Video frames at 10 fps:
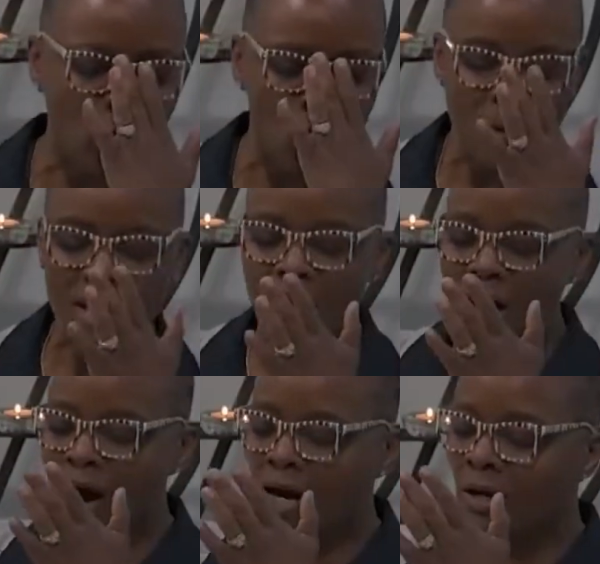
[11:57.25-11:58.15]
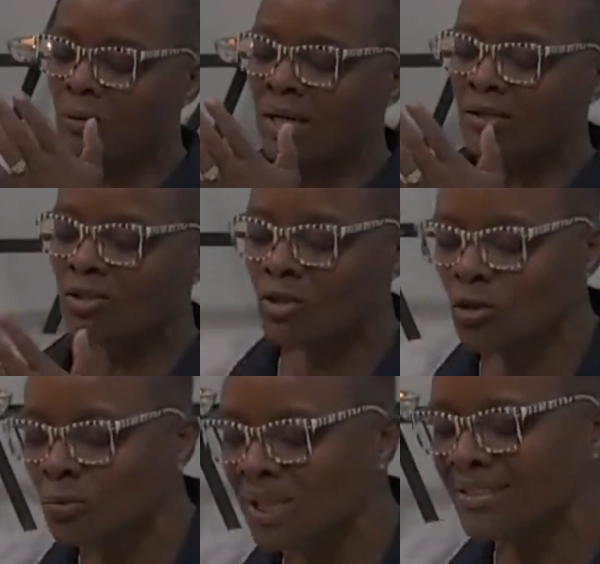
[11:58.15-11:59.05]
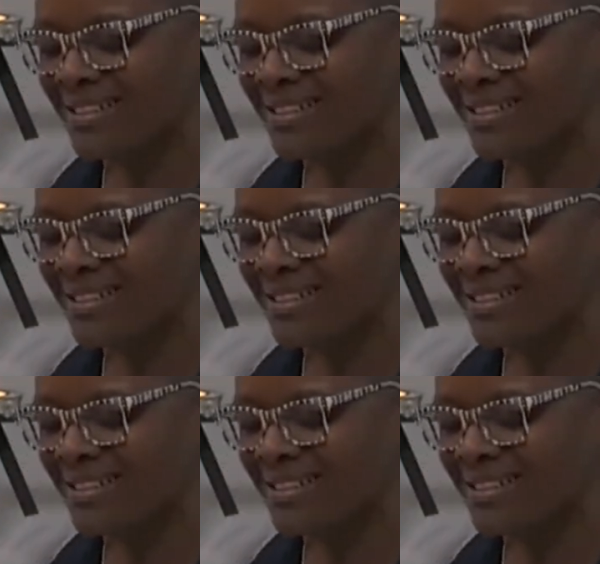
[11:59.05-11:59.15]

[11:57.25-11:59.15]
we assume that